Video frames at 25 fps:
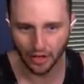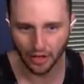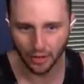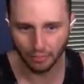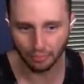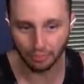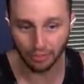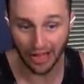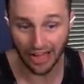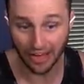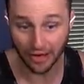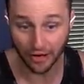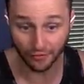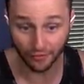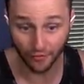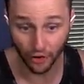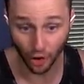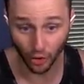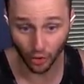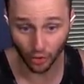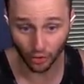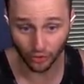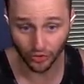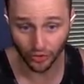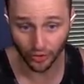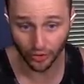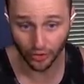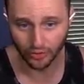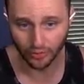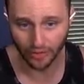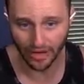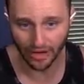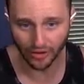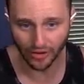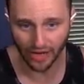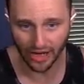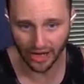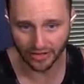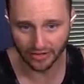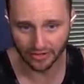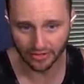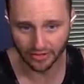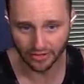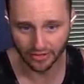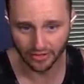Block of gold. Wait, hold on.